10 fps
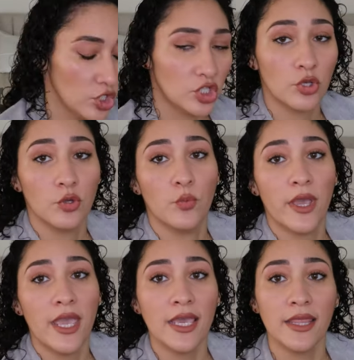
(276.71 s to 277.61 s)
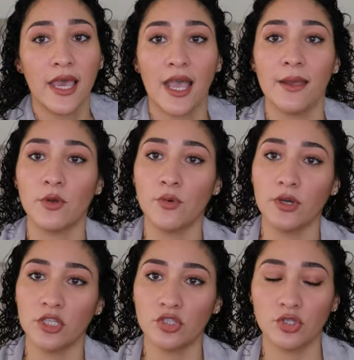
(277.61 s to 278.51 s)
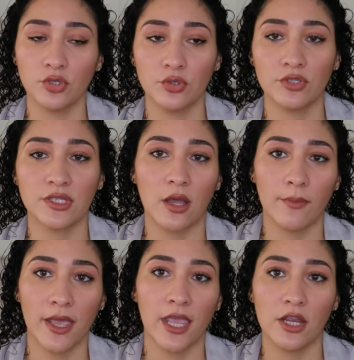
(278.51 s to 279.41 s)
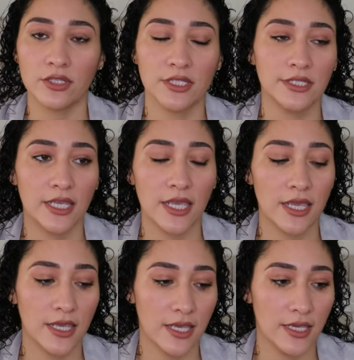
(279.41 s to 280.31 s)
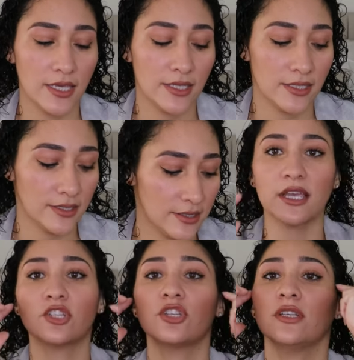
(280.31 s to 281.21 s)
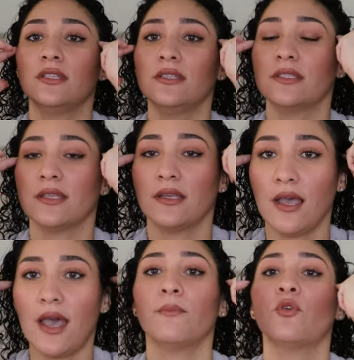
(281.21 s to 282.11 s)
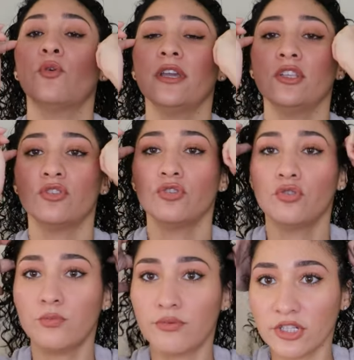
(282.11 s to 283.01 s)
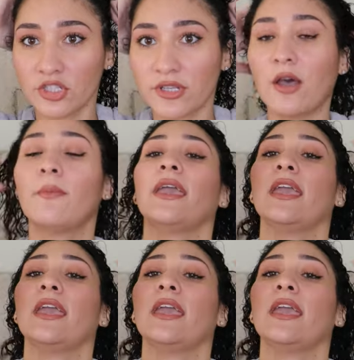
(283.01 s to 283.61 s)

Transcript: So the way that I'm going to style my hair today is sections. I'm going to brush style my